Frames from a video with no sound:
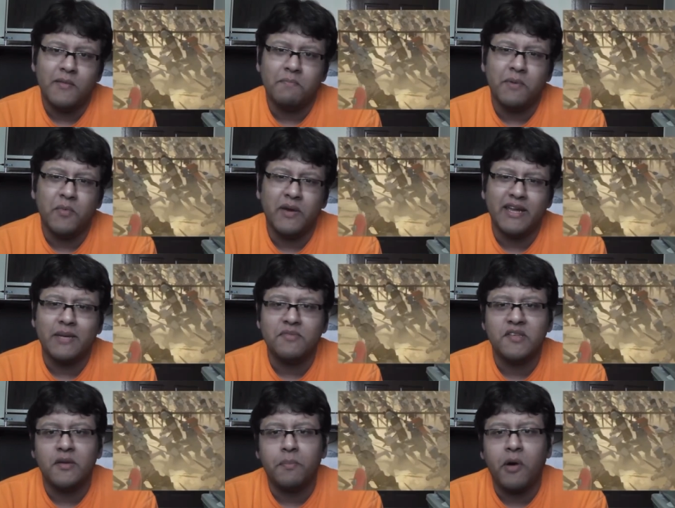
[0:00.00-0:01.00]
But when it
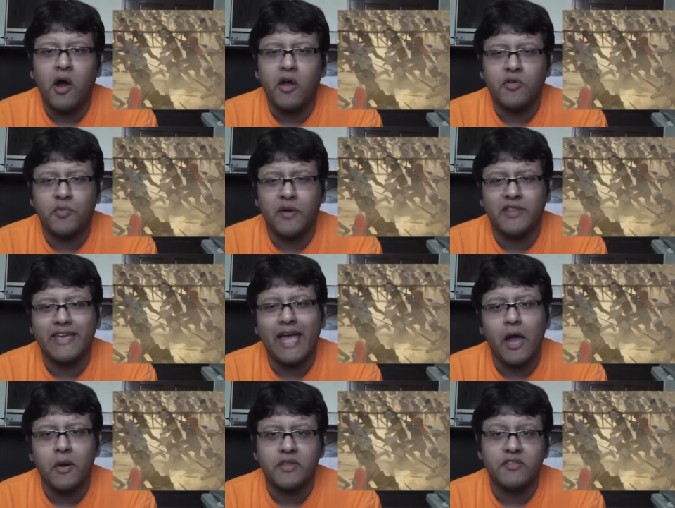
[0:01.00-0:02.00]
comes to the part where the
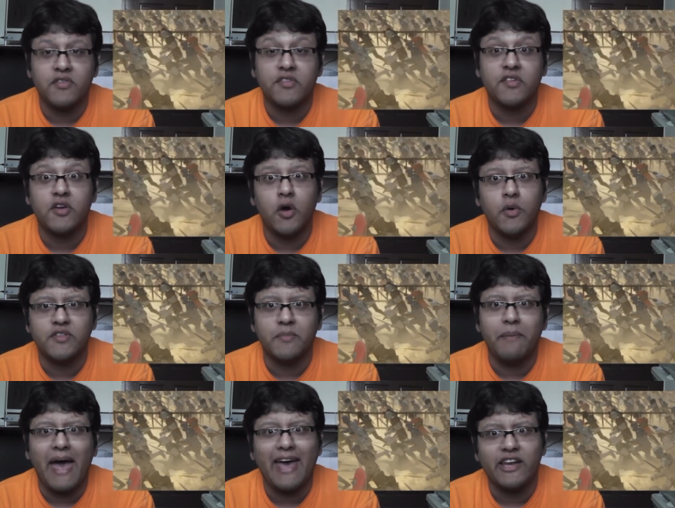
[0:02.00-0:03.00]
characters go into
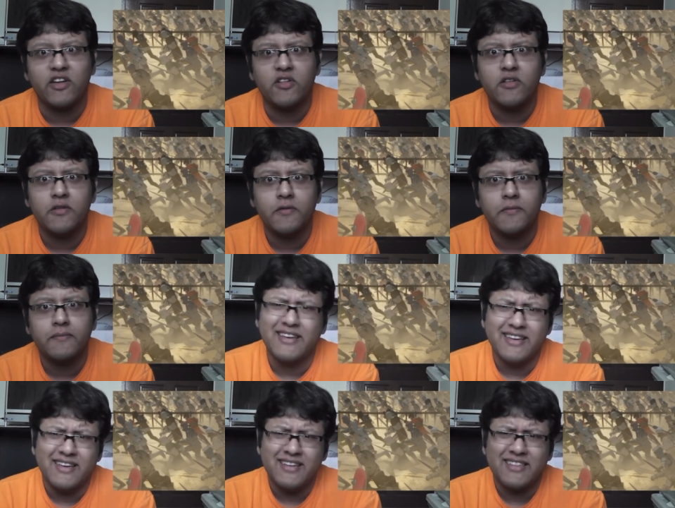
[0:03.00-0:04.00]
battle,
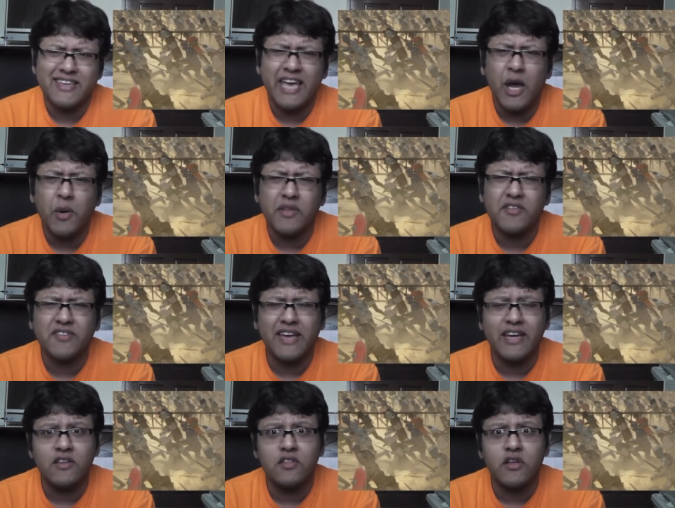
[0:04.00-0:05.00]
the characters
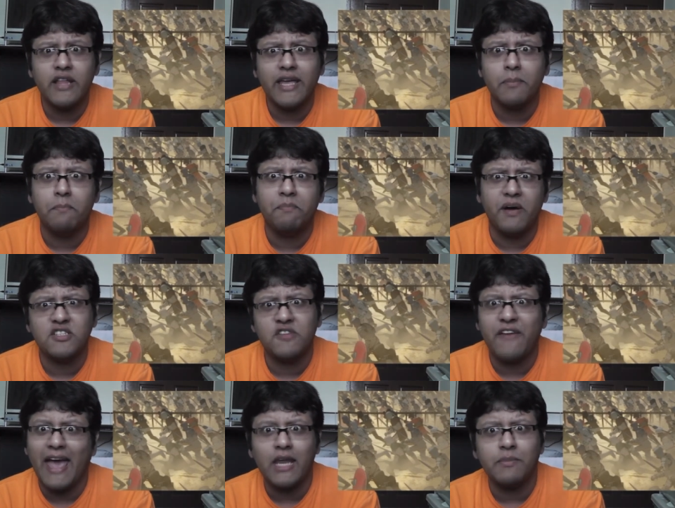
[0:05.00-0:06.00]
kind of look like a bunch
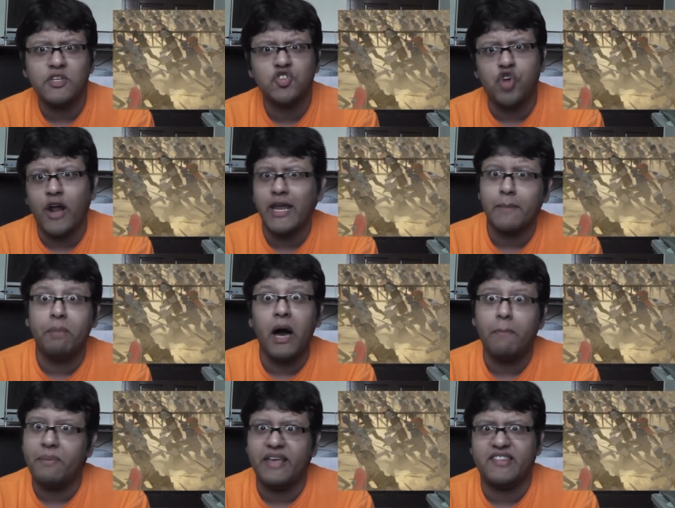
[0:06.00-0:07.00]
of animatronic
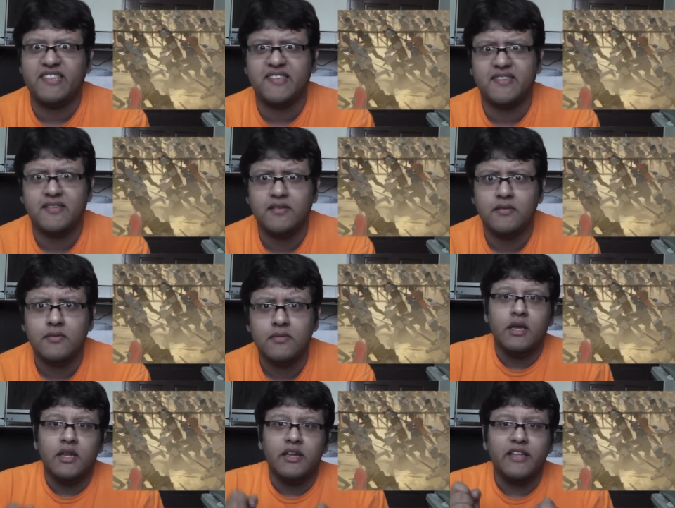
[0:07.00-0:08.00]
puppets.
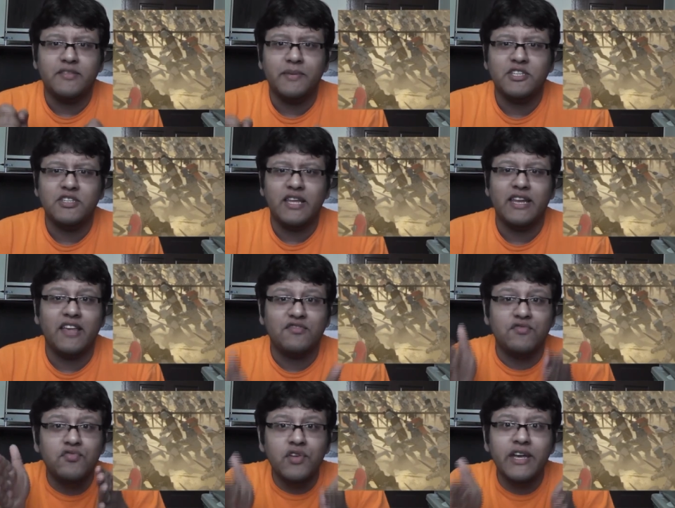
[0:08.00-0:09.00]
Not to mention that it has
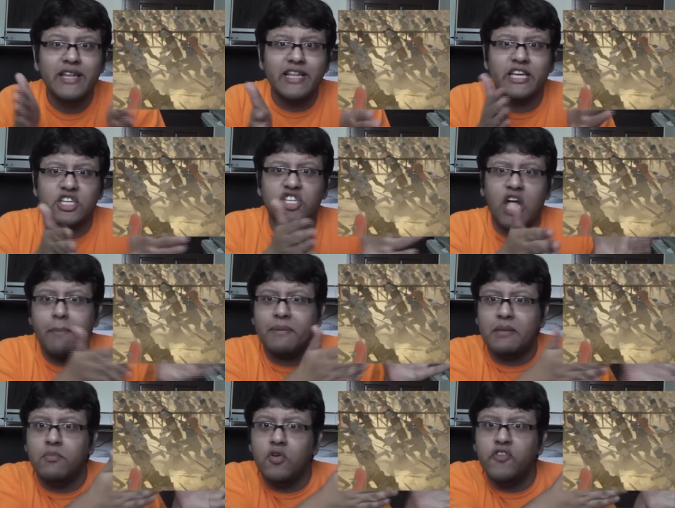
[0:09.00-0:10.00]
really
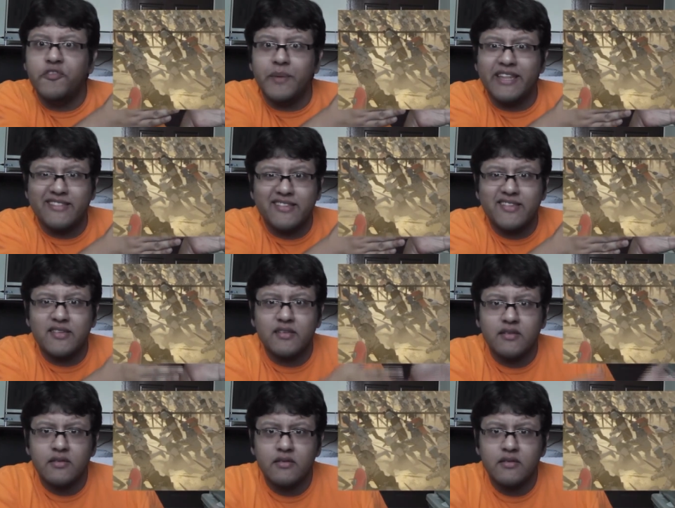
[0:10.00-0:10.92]
choppy movements.